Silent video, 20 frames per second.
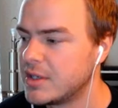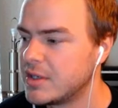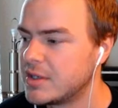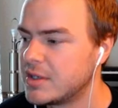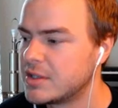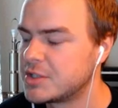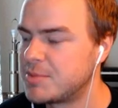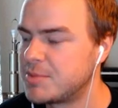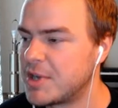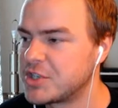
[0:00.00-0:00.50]

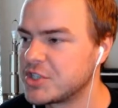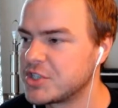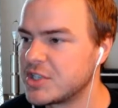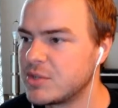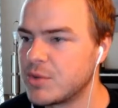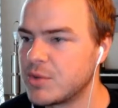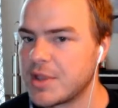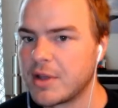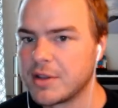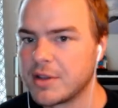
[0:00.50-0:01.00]
especially
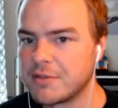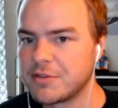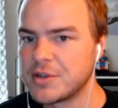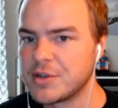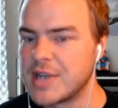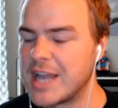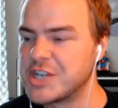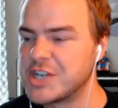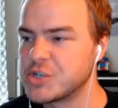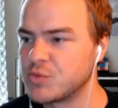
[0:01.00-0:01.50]
with all the
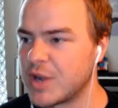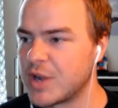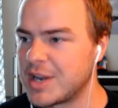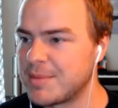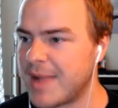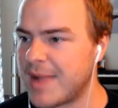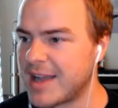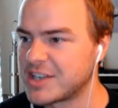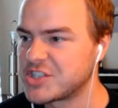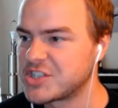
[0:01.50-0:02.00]
free agent running
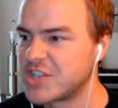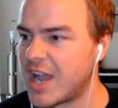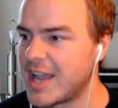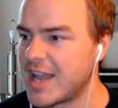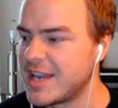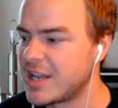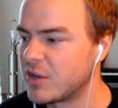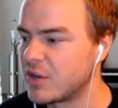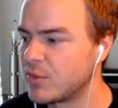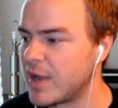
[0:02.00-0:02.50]
backs
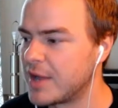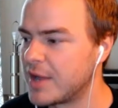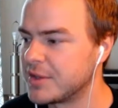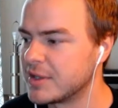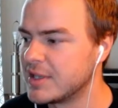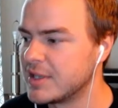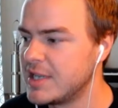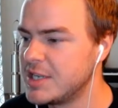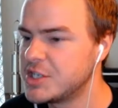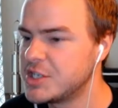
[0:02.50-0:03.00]
signing around the
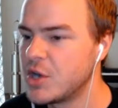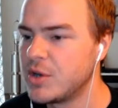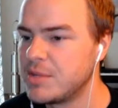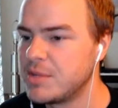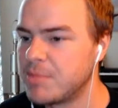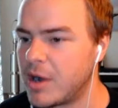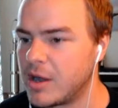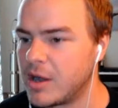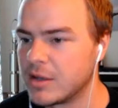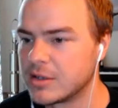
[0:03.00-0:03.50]
league. Tony
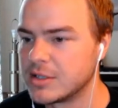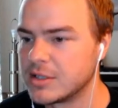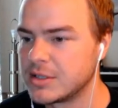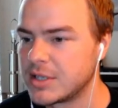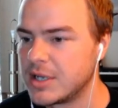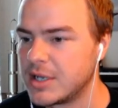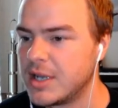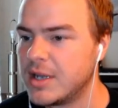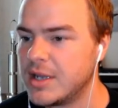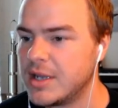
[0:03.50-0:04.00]
Pollard,
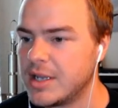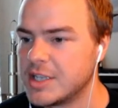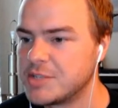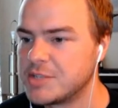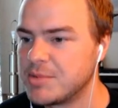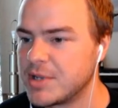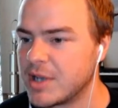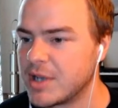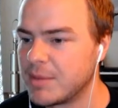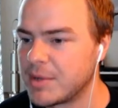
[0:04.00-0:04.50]
it's
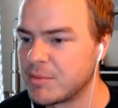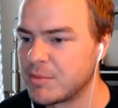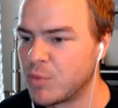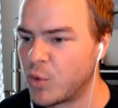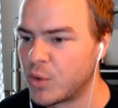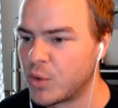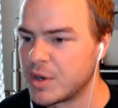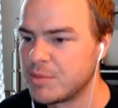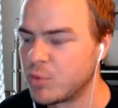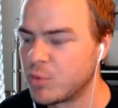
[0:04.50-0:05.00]
becoming
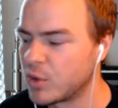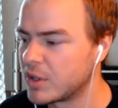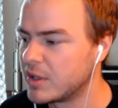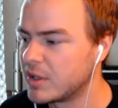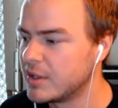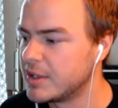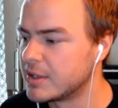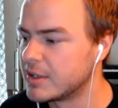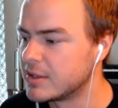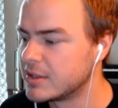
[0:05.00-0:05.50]
more and more
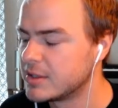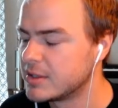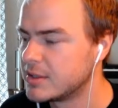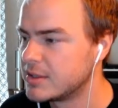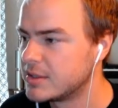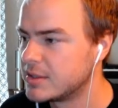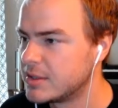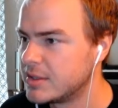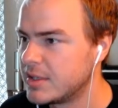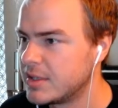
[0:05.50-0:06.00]
clear
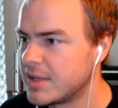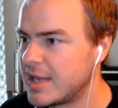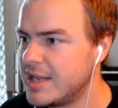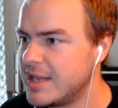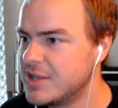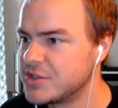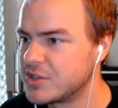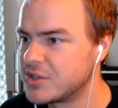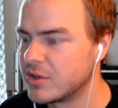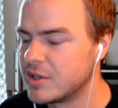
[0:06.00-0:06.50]
that he
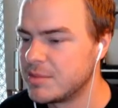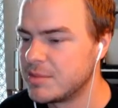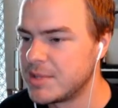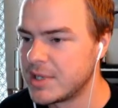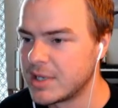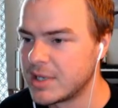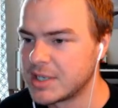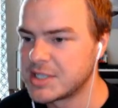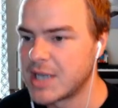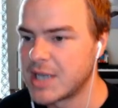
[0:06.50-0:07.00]
is going to be
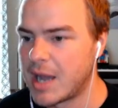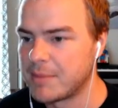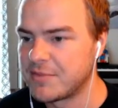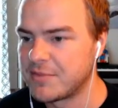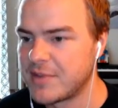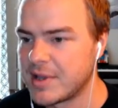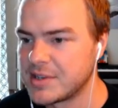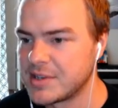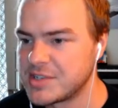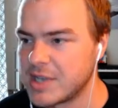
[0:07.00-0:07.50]
a top
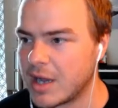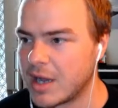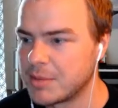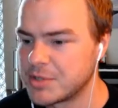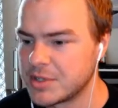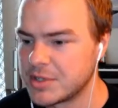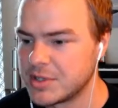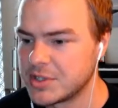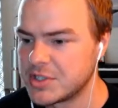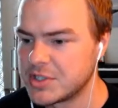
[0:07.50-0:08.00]
fantasy
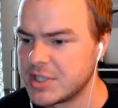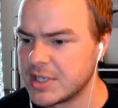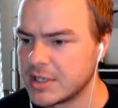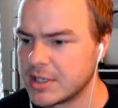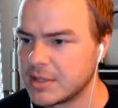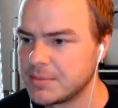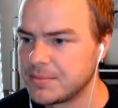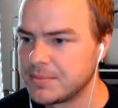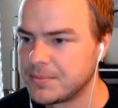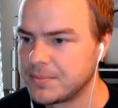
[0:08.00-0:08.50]
option this
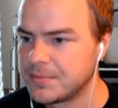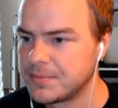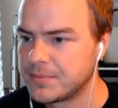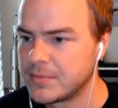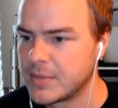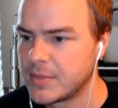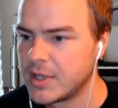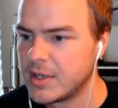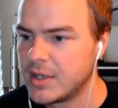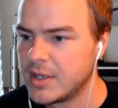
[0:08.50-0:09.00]
year.
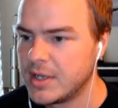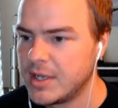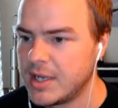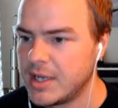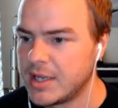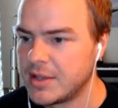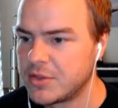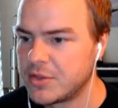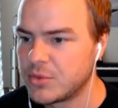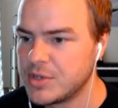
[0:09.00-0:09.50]

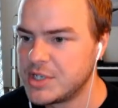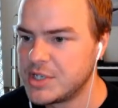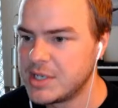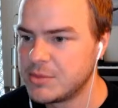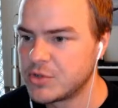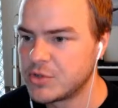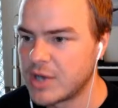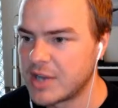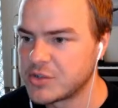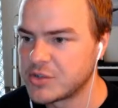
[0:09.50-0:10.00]
In the 3-team
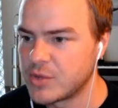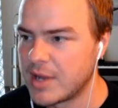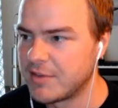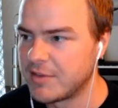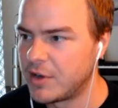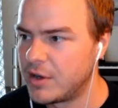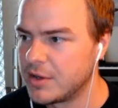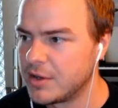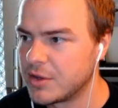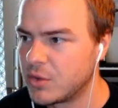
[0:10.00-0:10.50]
drafts, we have
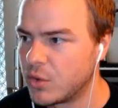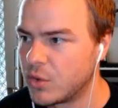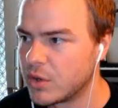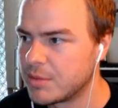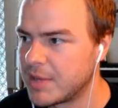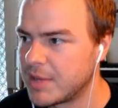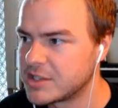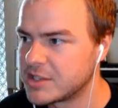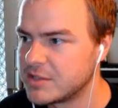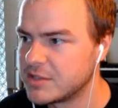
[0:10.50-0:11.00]
all the
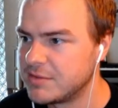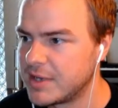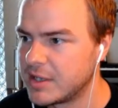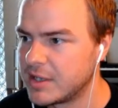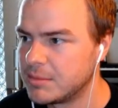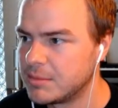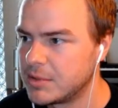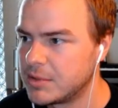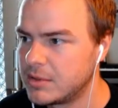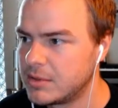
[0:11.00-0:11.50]
quarterbacks
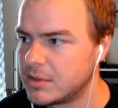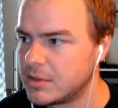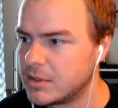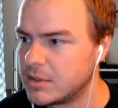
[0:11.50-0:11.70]
available,